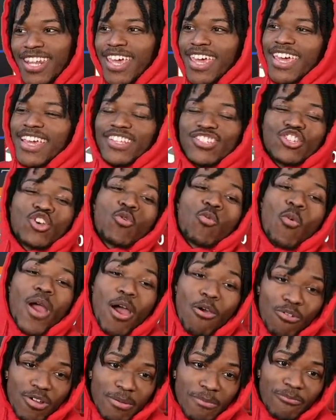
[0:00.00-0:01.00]
Knicks. You're
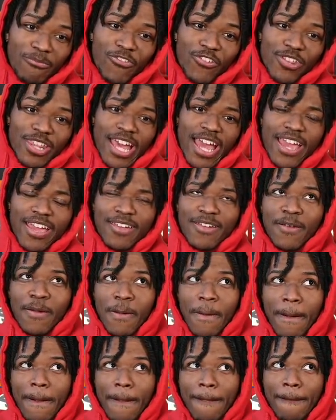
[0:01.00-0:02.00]
welcome for that.
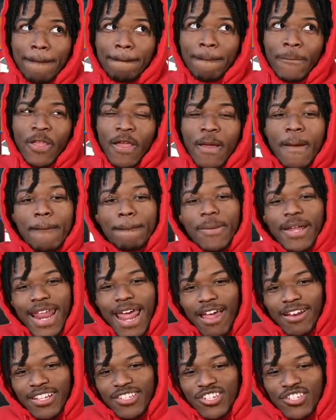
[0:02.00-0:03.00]
But
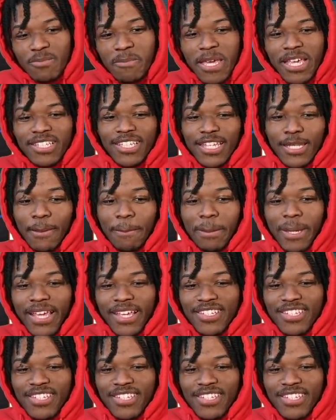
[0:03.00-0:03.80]
now that just means that the picks